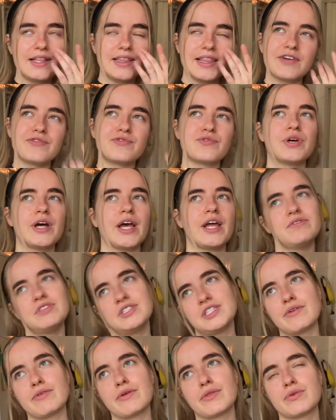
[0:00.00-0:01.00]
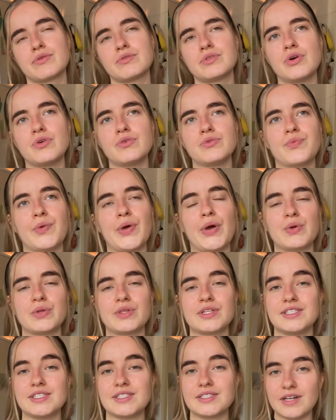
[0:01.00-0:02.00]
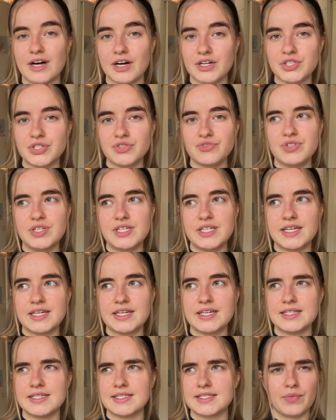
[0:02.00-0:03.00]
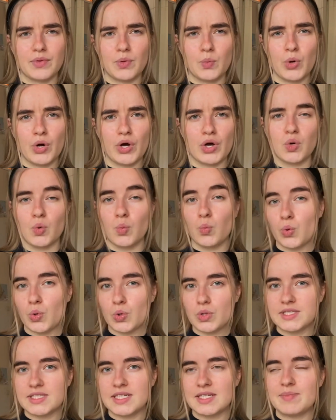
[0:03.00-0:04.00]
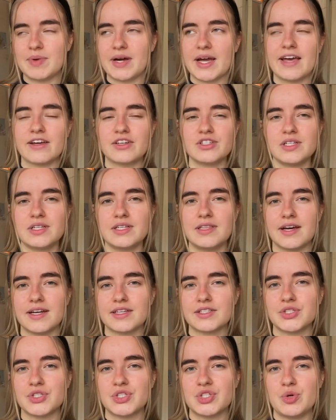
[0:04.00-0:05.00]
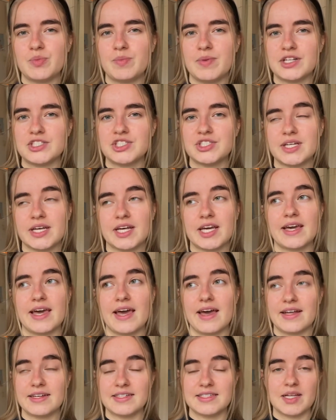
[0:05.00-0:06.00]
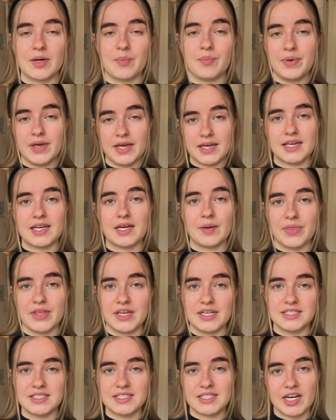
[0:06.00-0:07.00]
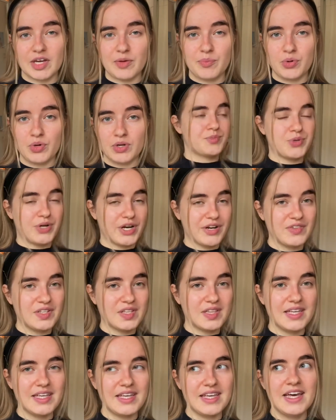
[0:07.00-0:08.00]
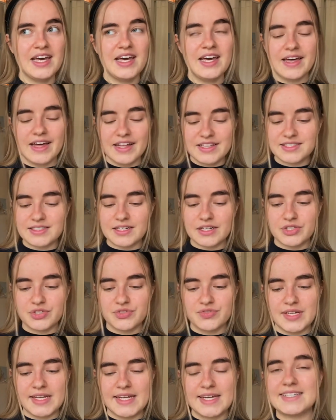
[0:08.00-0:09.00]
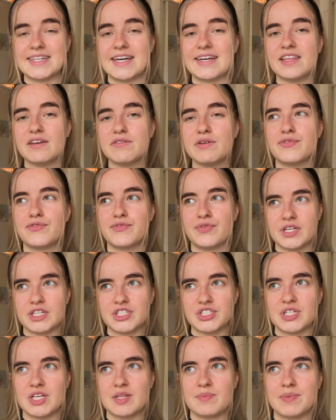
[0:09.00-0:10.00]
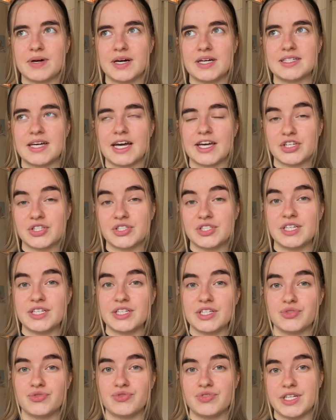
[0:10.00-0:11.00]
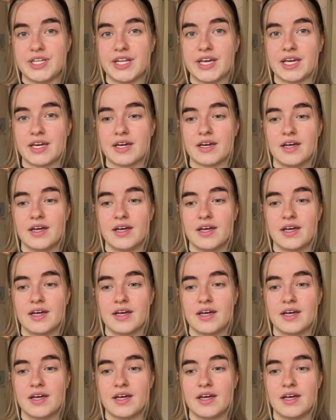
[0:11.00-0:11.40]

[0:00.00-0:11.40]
For Henry David Thoreau, we only started reading his work Walden, but I actually liked it so much that I ended up picking up the entire book privately and started reading it. I never finished it, but I continued reading